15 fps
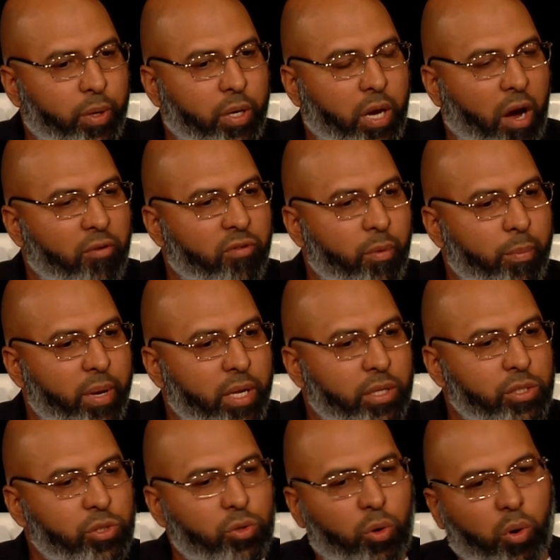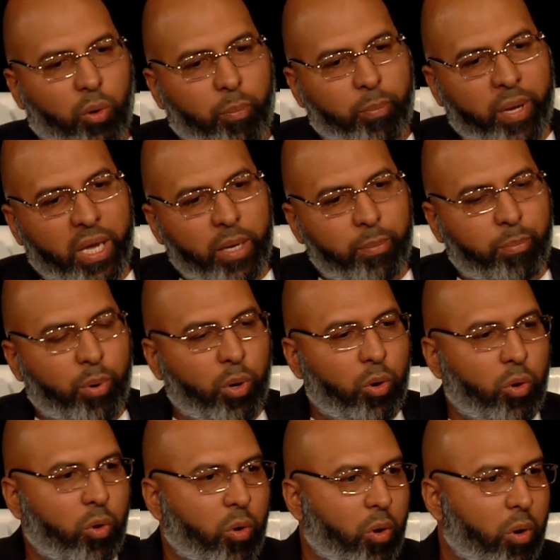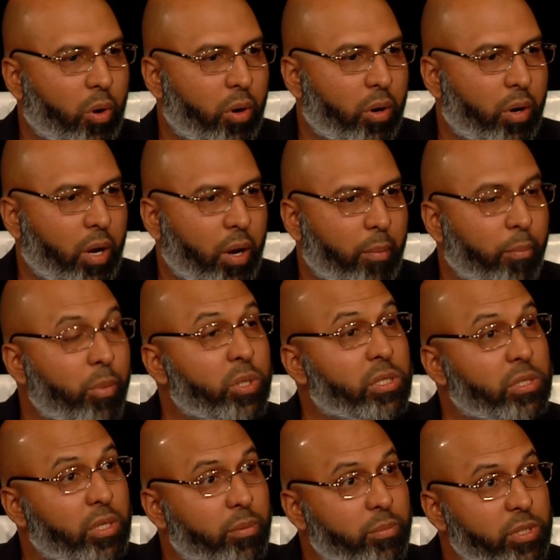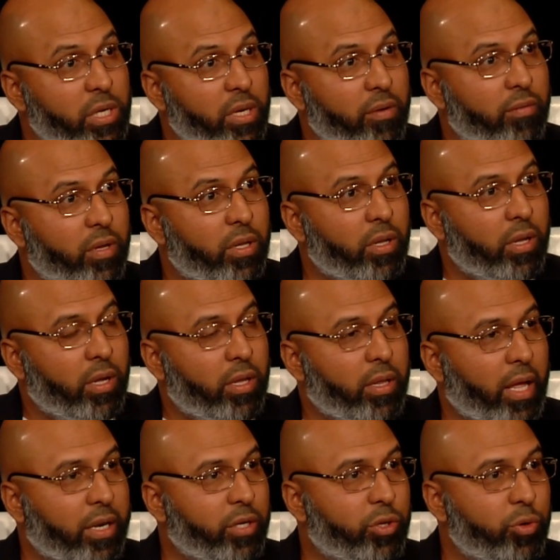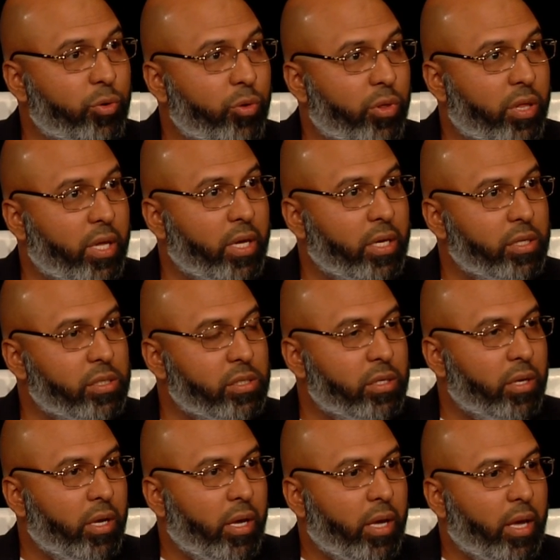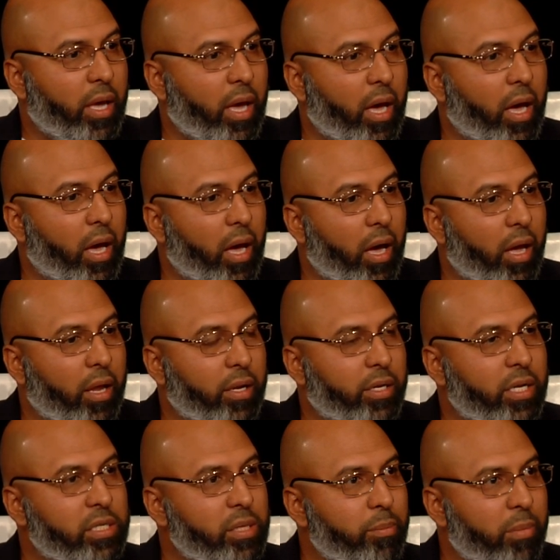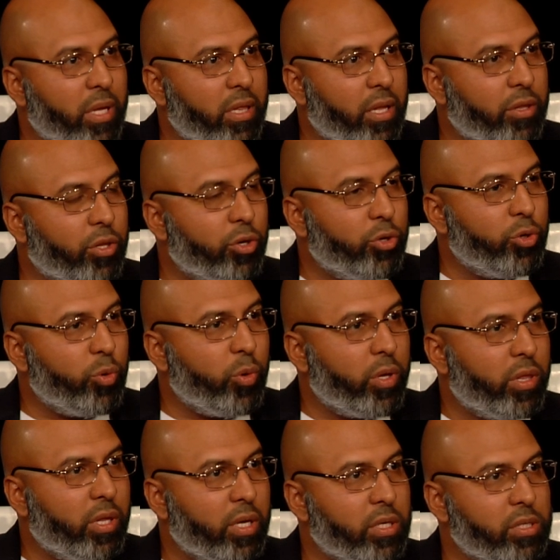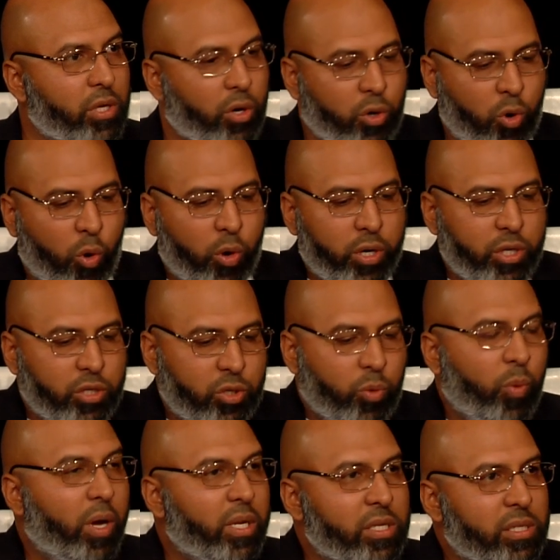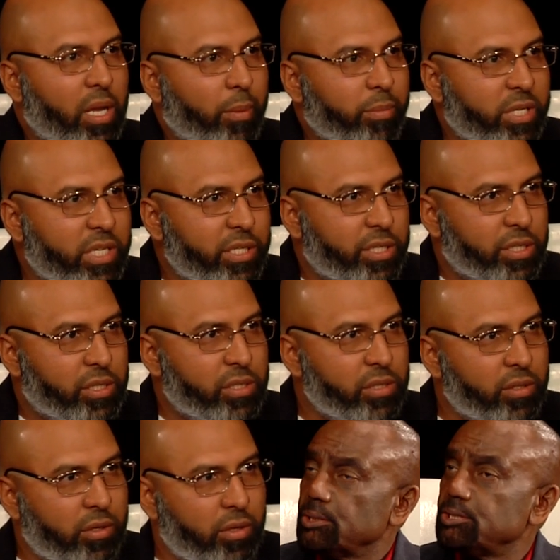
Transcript: governments or people or Muslims even that do things doesn't mean that they're doing things according to what Islam teaches.